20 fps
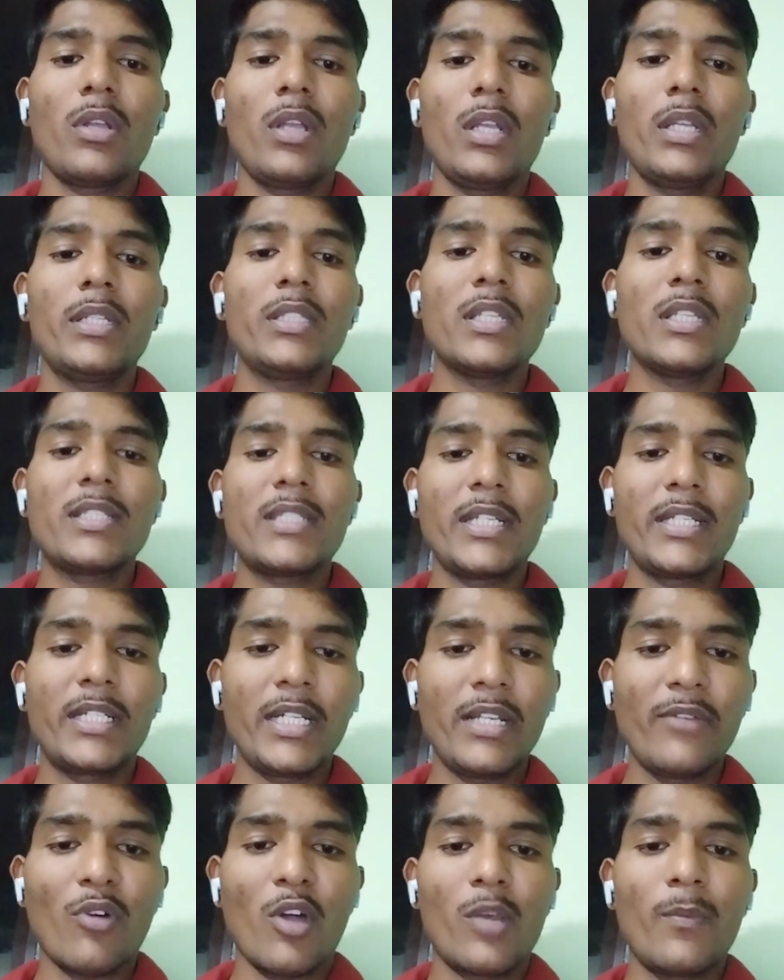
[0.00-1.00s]
in the
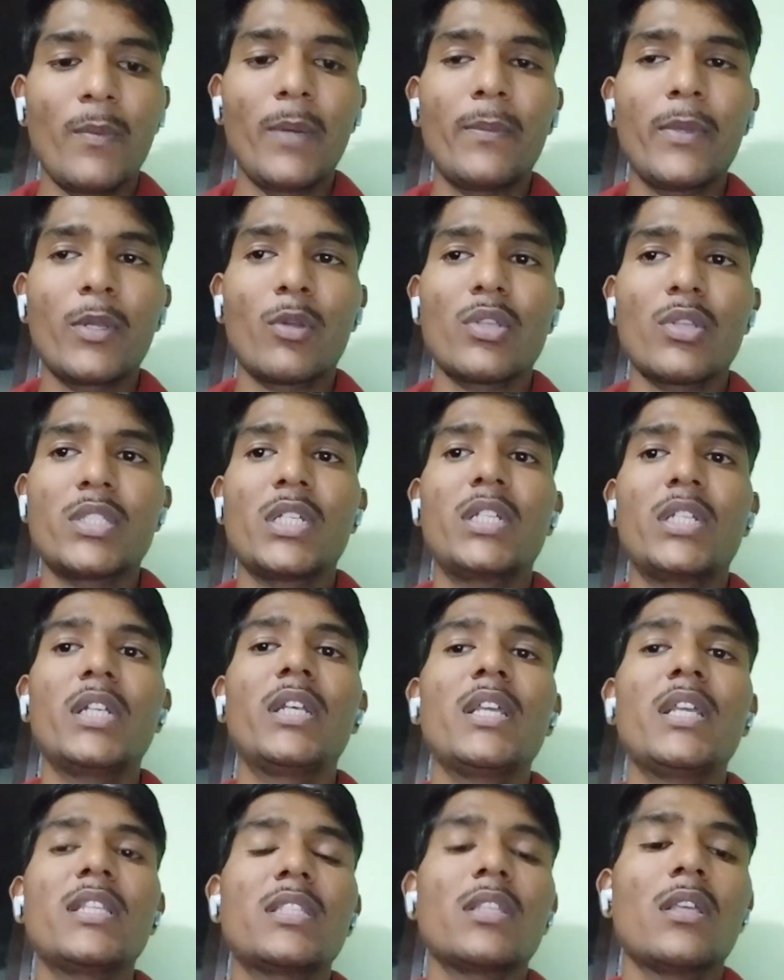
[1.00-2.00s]
CTD format, because CTD
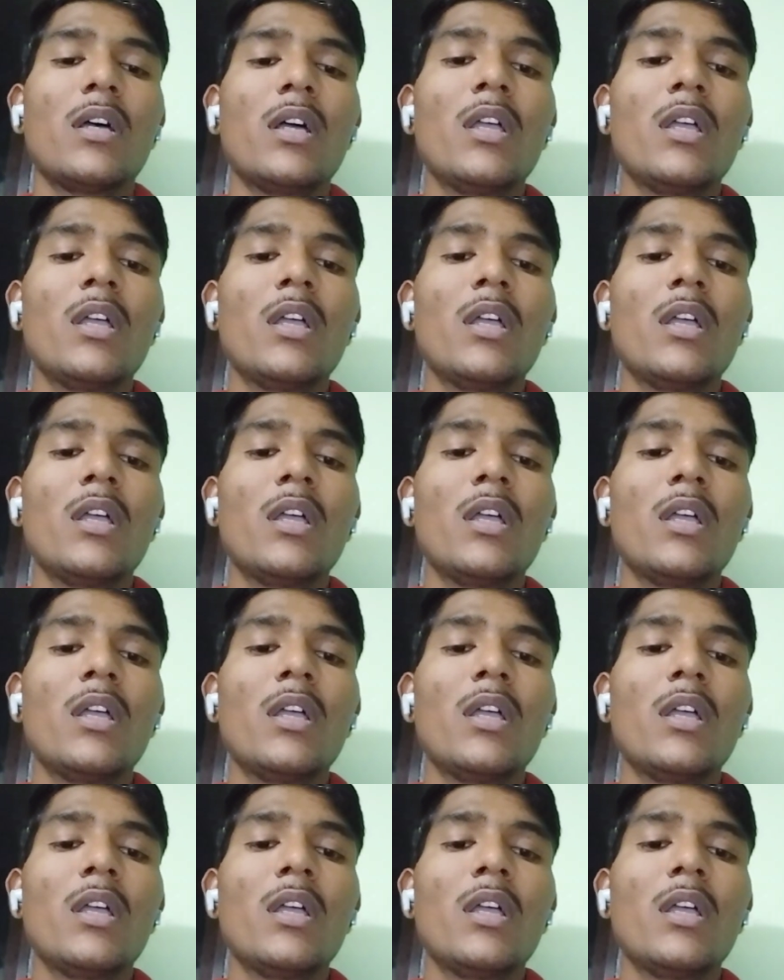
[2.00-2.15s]
is